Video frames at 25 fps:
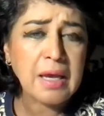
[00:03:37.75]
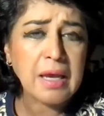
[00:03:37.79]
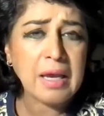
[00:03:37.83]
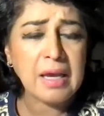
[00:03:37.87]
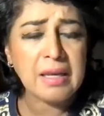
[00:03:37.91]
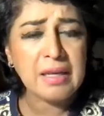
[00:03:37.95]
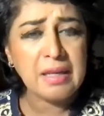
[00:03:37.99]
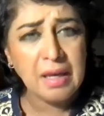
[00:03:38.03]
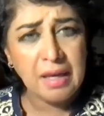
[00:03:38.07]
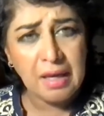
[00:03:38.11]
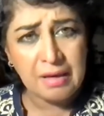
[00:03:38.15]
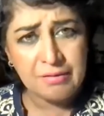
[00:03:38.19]

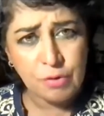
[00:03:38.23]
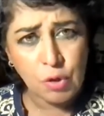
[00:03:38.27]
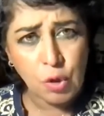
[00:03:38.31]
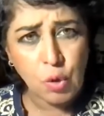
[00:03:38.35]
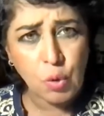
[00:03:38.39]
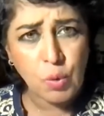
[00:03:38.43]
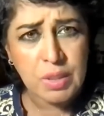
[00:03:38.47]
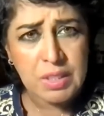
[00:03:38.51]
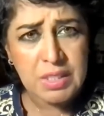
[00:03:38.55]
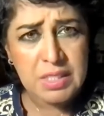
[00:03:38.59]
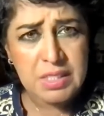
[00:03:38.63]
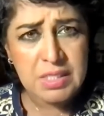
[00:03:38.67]
And I have
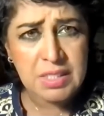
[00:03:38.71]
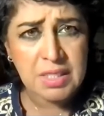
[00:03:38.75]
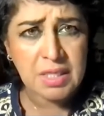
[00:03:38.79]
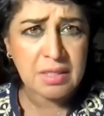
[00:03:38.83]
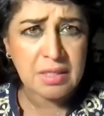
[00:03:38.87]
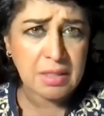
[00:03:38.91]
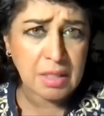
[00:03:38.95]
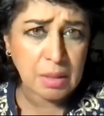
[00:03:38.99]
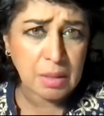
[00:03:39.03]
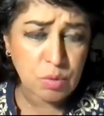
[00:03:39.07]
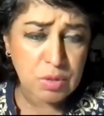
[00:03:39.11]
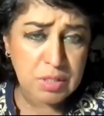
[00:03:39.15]
always
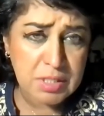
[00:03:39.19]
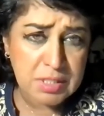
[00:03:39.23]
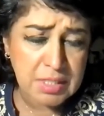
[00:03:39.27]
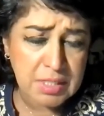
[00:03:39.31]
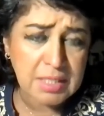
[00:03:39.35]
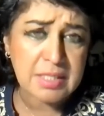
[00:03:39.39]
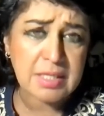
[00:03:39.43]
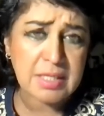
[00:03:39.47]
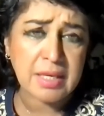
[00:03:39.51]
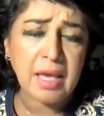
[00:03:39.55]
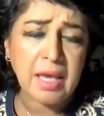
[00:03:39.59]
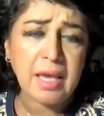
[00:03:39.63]
said, and I will
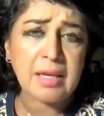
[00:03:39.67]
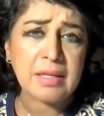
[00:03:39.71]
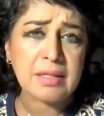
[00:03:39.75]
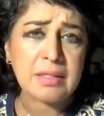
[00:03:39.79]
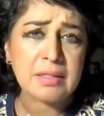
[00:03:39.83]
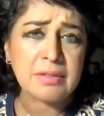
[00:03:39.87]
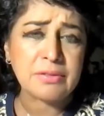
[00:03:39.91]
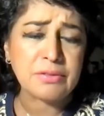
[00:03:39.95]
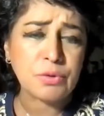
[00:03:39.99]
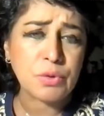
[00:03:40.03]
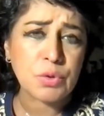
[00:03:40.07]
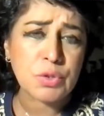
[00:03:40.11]
say it
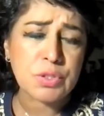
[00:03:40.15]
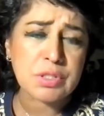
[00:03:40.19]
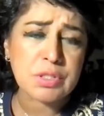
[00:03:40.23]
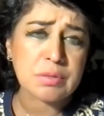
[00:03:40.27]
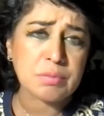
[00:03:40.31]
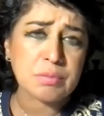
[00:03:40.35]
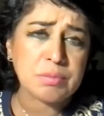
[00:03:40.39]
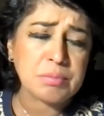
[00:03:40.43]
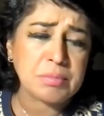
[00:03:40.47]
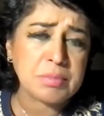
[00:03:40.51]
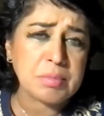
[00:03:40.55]
again, of course,